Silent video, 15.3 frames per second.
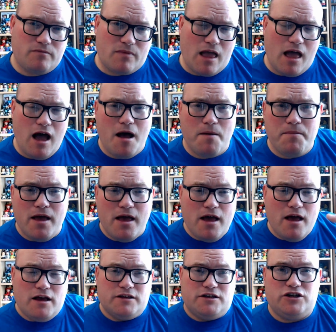So
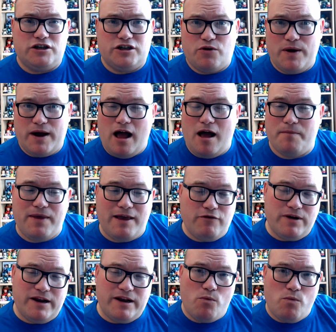just a quick update
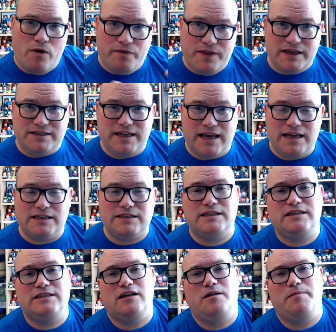really on what this is. This
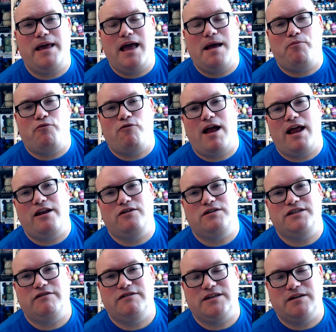is going to be a brand new
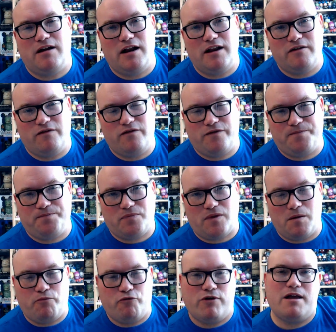series. I'm kind of
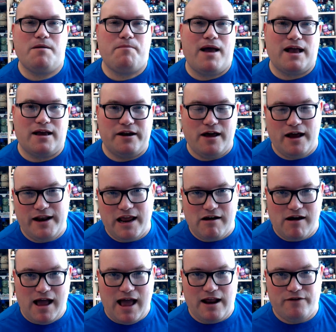bringing back an idea
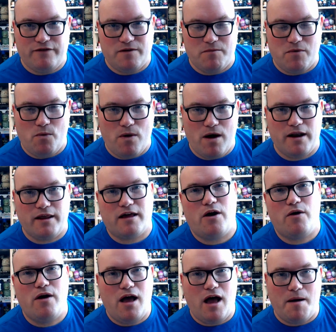I had from a while ago
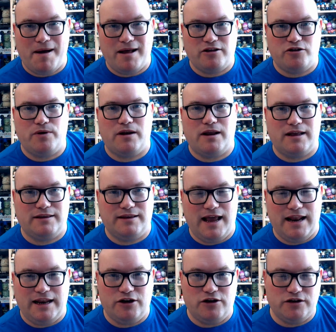about doing like a
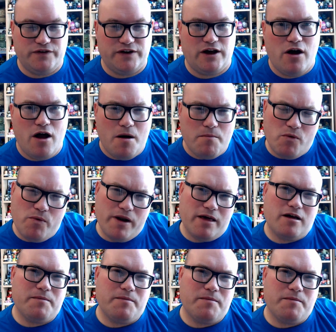daily news video. But what I'm
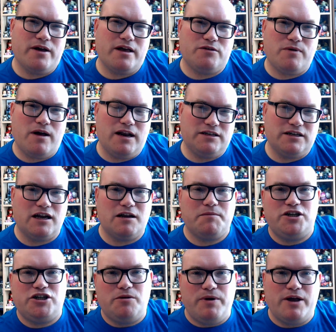going to be doing as well is I'm going to be
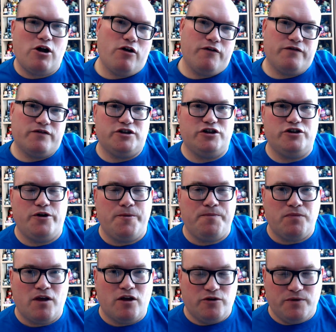jumping off to
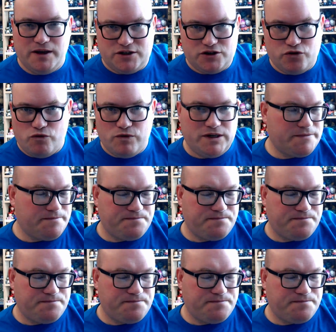doing stories